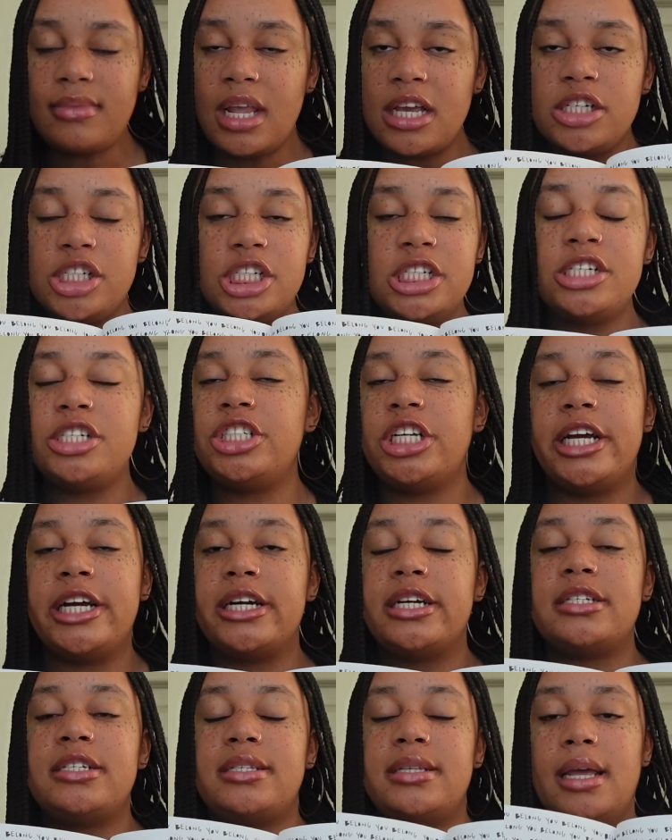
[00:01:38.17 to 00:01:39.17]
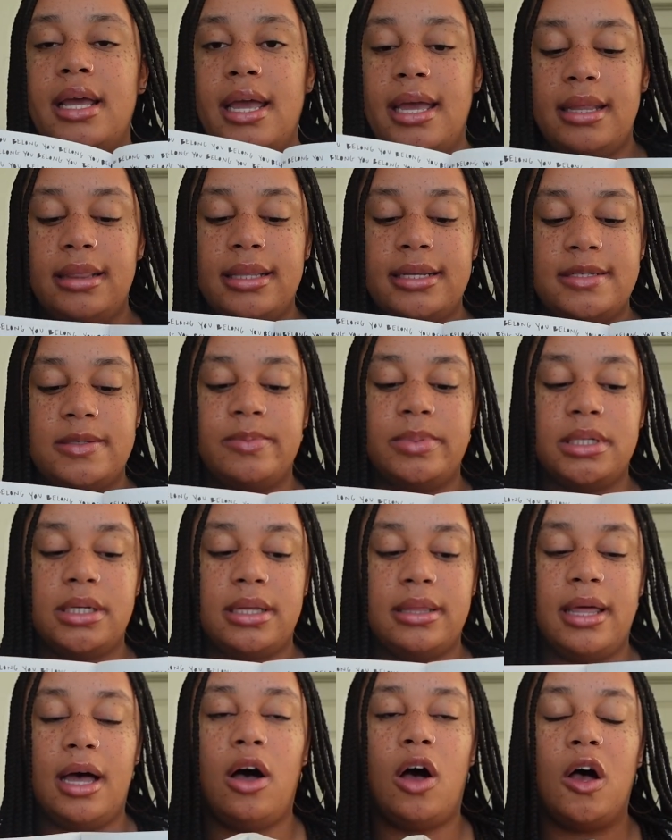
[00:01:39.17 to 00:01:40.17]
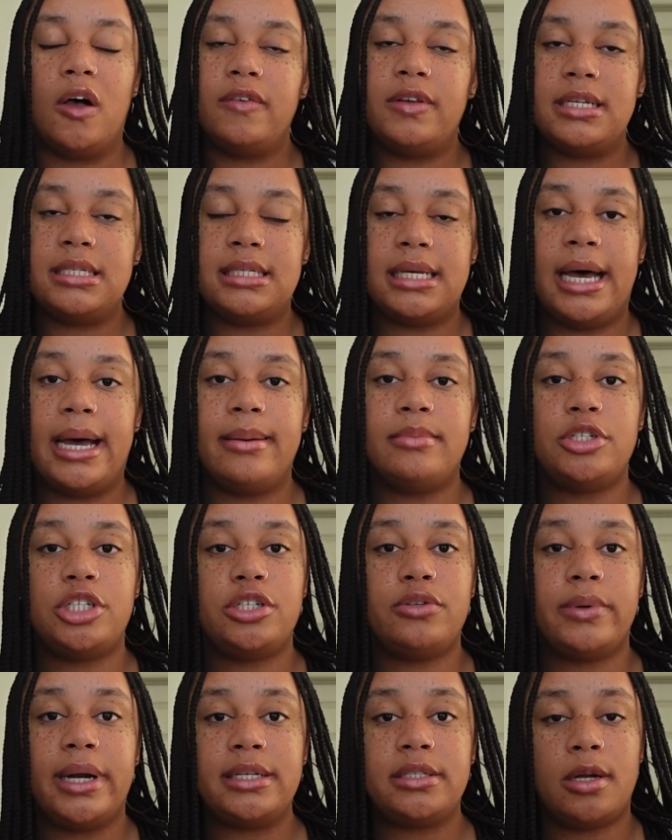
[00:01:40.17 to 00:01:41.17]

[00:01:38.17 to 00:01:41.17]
She shares in this book that oftentimes she writes